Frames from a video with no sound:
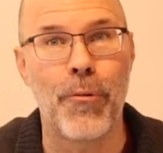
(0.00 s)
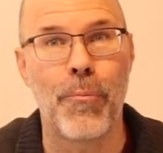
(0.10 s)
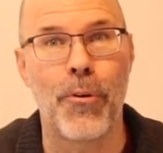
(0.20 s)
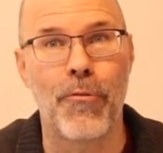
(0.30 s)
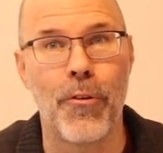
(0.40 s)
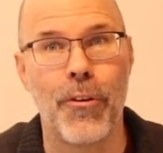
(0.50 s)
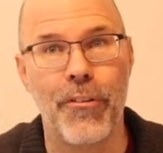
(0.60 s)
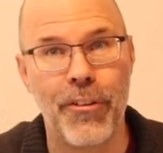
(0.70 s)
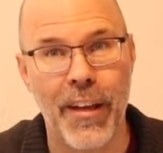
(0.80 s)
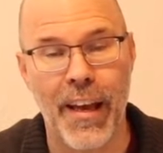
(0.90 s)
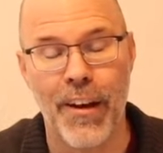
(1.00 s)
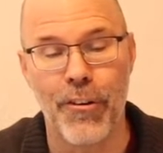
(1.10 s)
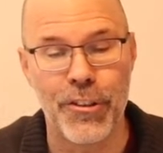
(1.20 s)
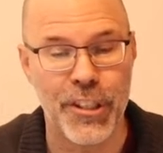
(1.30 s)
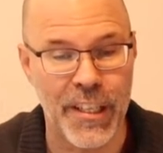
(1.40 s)
your portfolio to
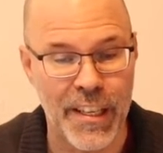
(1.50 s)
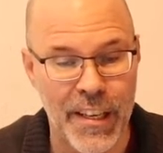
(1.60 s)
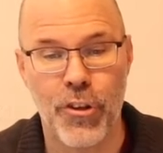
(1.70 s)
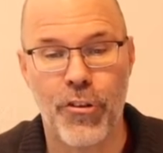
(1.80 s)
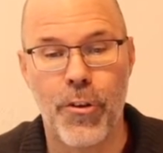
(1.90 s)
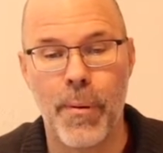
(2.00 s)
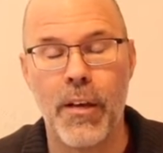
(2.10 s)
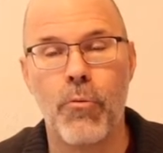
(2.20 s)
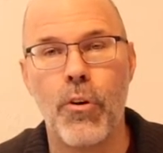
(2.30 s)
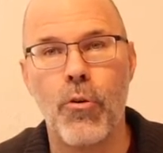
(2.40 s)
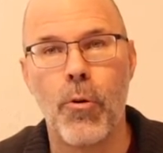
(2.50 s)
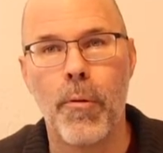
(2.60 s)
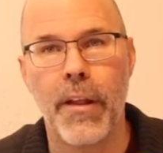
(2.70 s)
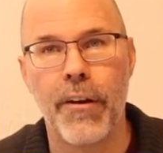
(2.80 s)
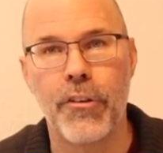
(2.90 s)
energy just to be in
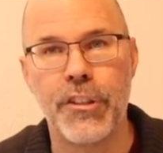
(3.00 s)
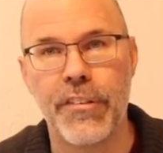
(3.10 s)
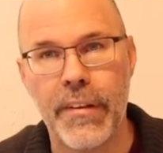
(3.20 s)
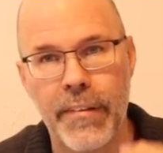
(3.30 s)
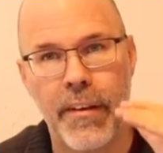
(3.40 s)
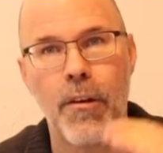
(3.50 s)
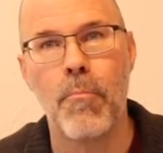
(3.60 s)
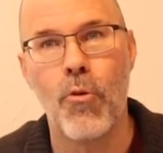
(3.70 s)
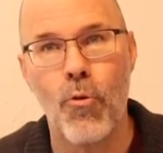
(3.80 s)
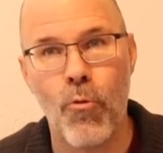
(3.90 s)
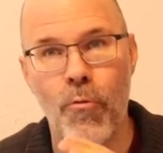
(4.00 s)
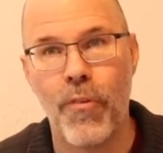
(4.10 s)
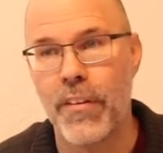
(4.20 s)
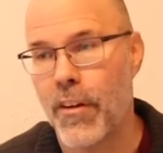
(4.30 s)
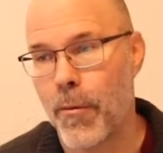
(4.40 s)
renewable energies. It's going to move.
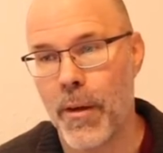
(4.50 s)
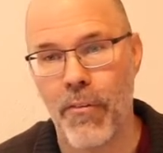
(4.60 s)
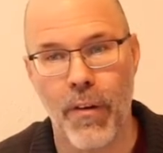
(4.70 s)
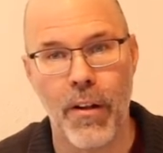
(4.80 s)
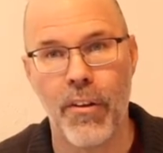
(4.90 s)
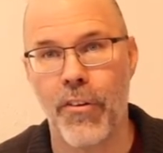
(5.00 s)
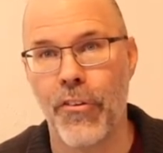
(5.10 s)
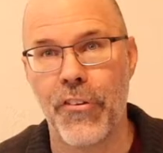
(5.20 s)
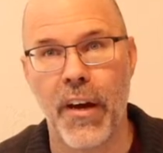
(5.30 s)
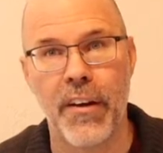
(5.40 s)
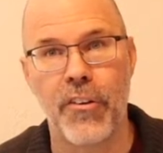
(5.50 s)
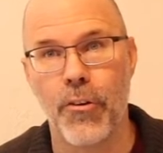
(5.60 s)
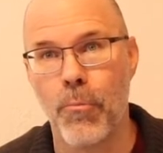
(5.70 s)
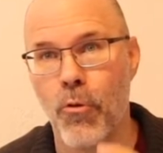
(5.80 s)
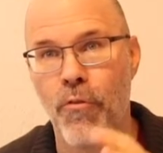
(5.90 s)
It's going to be a volatile
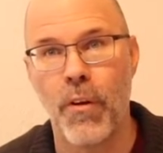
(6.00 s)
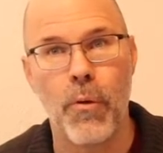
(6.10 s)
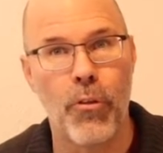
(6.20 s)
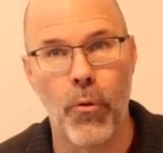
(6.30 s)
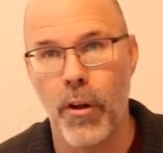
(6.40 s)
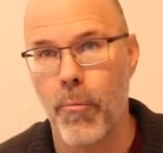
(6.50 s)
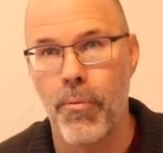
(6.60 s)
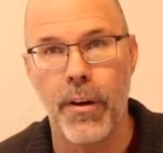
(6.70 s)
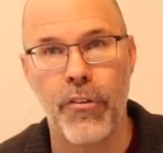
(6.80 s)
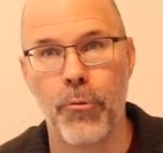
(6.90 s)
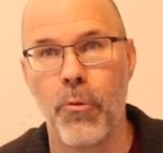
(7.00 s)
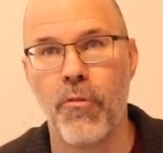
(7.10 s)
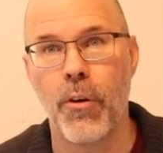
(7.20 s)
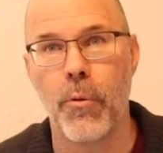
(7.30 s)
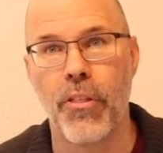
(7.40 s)
sector, moving with oil prices,
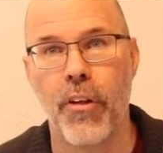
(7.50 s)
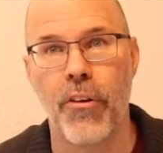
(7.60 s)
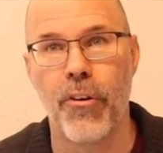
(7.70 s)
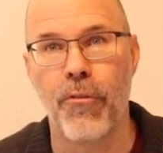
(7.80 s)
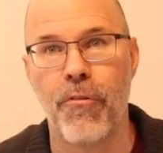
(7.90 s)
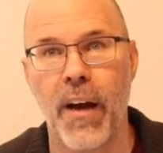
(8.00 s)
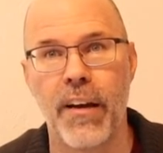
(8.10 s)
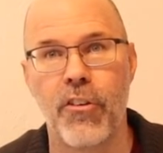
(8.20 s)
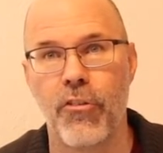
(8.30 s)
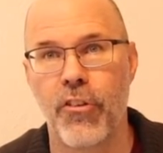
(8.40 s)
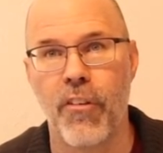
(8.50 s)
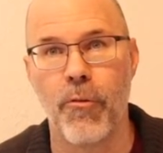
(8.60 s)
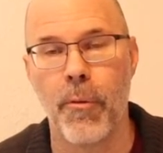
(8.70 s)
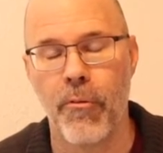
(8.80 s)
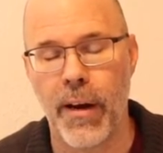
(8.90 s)
moving with other factors,
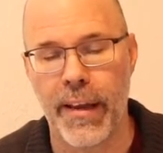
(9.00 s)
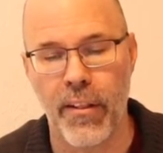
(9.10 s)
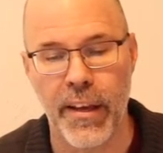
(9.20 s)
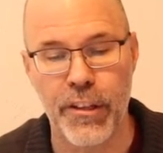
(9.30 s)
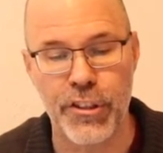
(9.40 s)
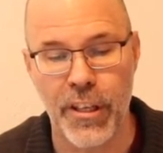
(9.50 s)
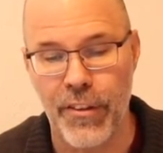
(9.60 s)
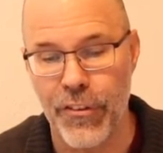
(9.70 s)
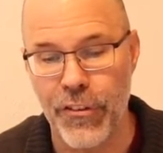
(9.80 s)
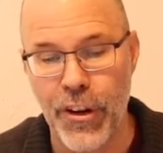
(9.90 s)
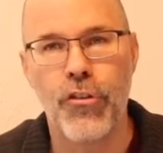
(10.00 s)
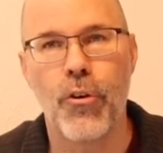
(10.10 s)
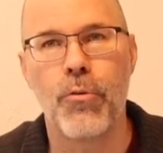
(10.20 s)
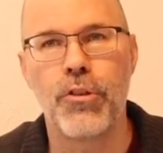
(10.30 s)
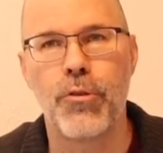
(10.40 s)
government regulations.
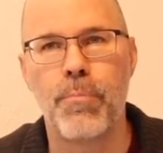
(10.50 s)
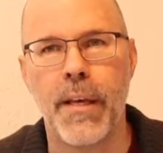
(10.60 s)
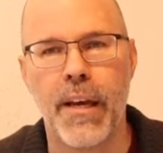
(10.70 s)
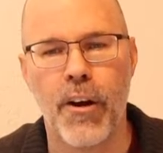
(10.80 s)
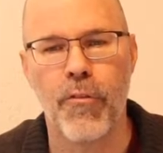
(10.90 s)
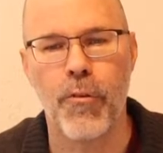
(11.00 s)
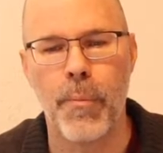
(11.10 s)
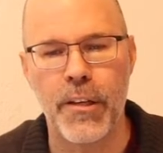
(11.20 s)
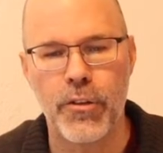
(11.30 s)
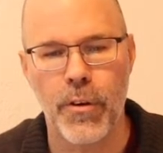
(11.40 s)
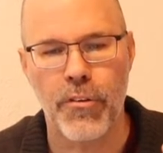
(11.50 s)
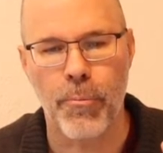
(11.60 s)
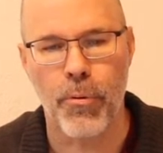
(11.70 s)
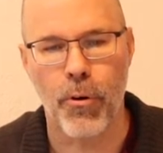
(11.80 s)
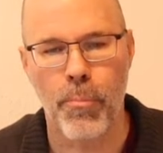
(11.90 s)
So just be careful, make sure it's
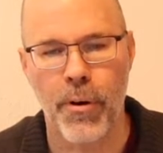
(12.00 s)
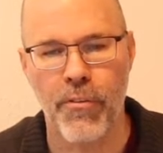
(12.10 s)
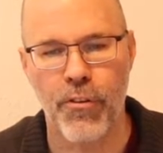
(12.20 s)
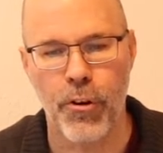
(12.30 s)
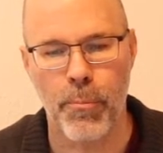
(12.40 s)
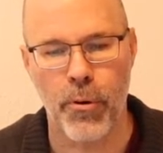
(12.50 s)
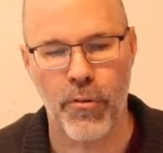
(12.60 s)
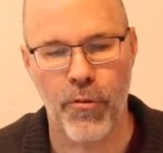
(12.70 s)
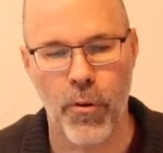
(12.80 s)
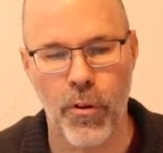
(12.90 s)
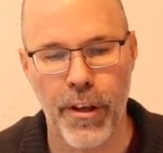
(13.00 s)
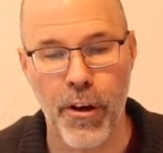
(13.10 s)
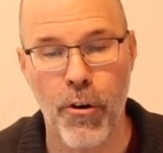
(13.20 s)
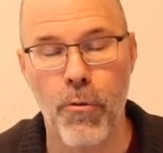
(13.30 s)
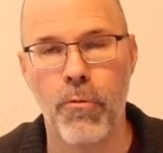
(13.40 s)
appropriate for your
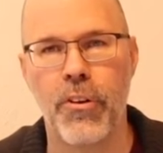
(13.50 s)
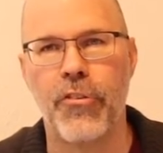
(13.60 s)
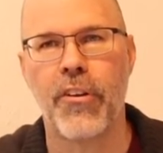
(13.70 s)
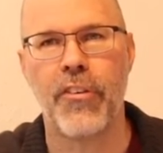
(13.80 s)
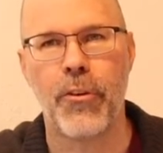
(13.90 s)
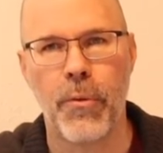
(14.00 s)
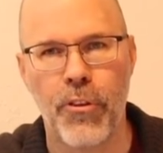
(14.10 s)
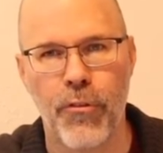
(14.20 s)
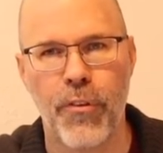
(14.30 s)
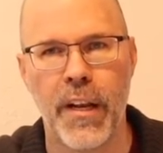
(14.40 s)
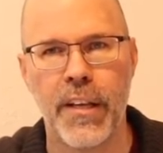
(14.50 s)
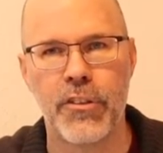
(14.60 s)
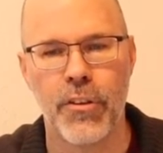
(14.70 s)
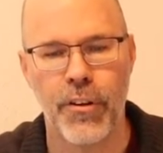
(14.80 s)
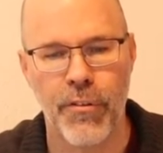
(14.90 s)
portfolio, discuss it with your
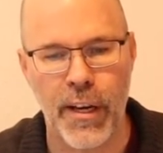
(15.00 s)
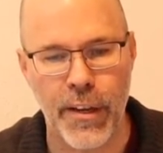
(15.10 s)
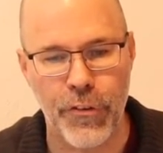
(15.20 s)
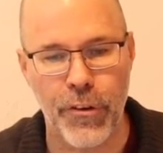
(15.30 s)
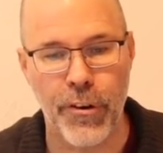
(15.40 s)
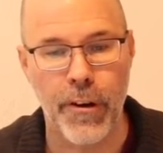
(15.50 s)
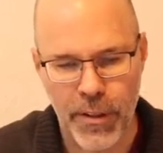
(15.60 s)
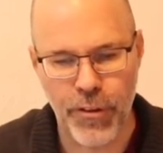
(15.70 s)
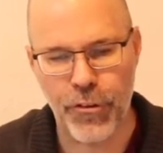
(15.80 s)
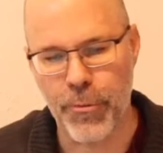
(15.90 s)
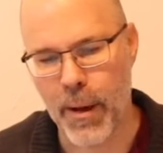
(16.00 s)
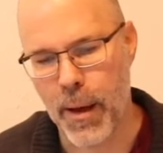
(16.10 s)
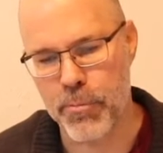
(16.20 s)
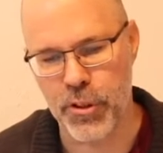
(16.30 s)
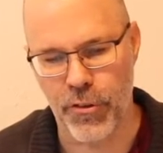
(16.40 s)
financial advisor, but there's some
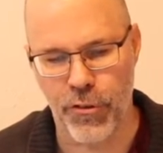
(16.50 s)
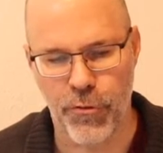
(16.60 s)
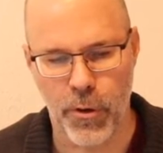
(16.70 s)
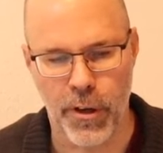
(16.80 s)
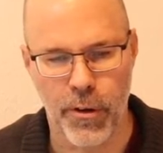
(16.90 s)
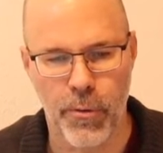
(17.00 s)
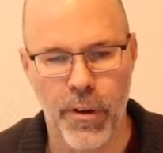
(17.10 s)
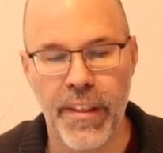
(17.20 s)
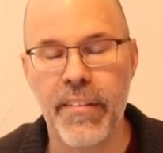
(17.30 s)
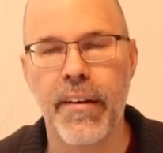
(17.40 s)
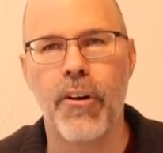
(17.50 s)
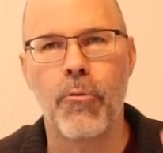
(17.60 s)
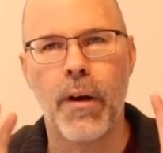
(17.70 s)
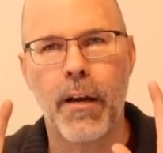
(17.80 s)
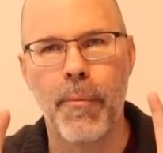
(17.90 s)
options for you. These
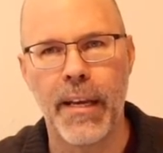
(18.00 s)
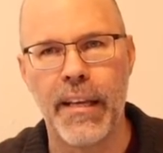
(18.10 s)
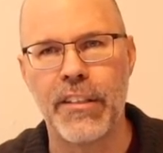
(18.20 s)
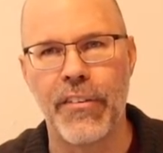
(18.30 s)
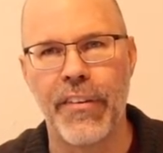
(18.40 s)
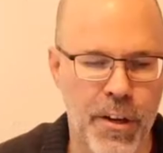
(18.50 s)
aren't recommendations.